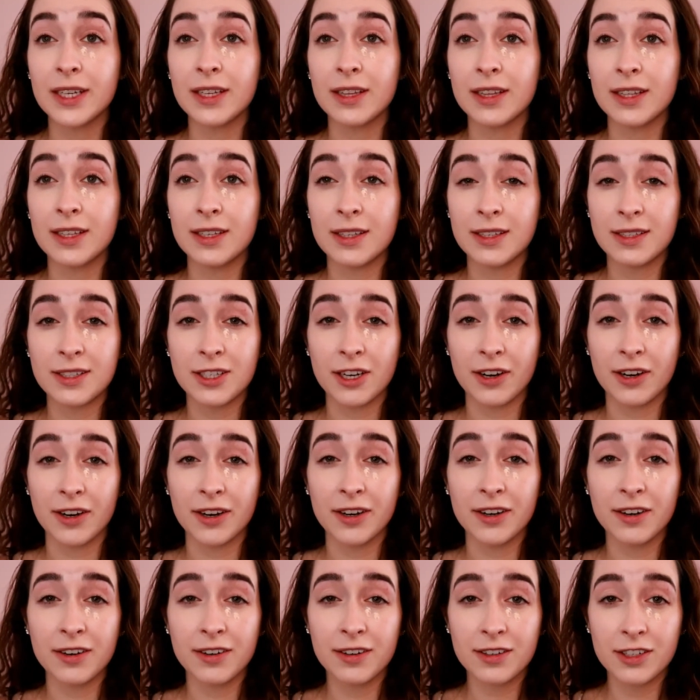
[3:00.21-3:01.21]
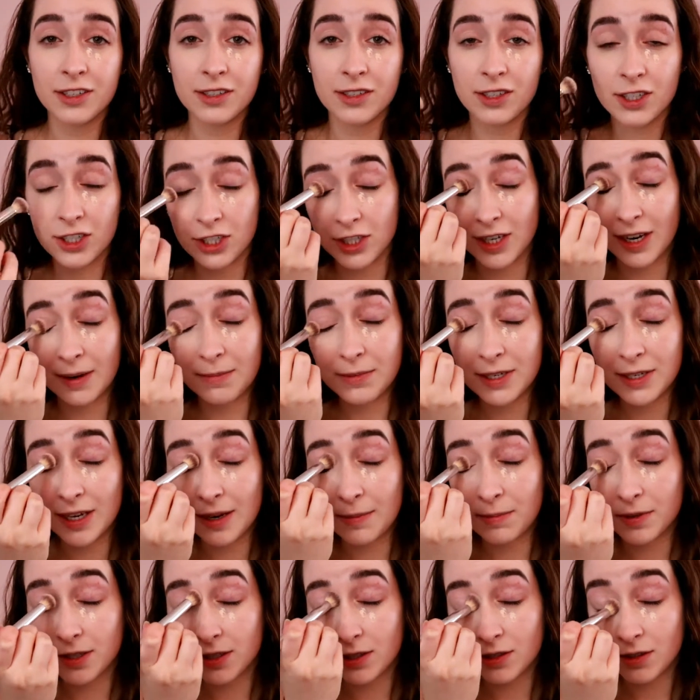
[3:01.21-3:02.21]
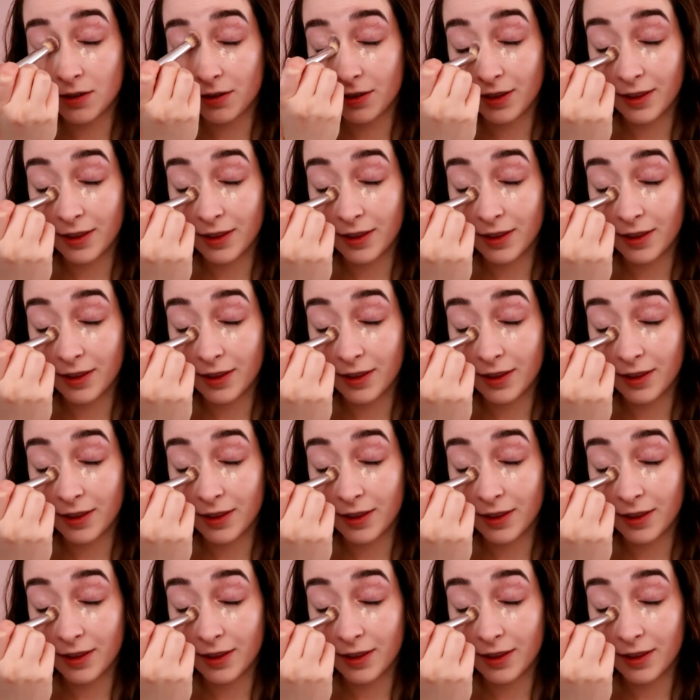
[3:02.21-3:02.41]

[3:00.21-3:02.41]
the Tarte Shape Tape is so